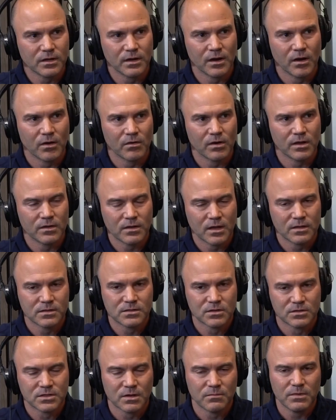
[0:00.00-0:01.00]
And
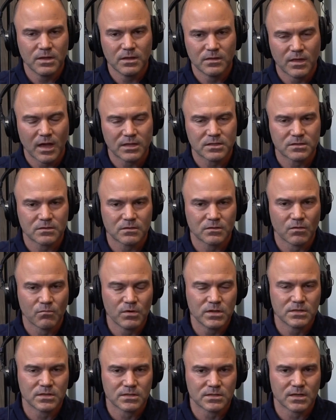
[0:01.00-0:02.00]
so to me, that's the
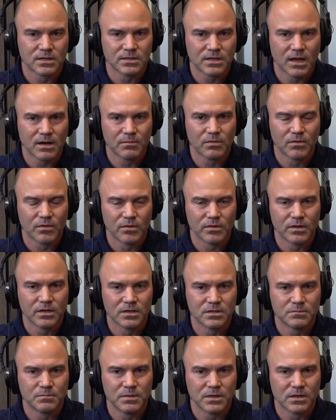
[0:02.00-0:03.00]
reason it's untenable
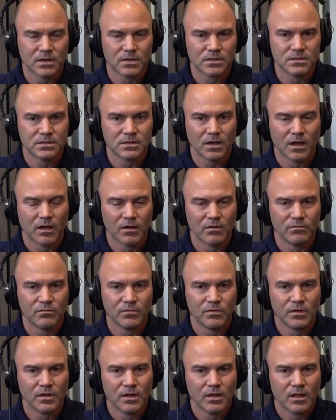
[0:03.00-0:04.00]
is because
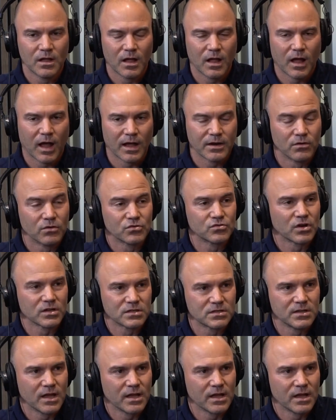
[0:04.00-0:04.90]
of I don't trust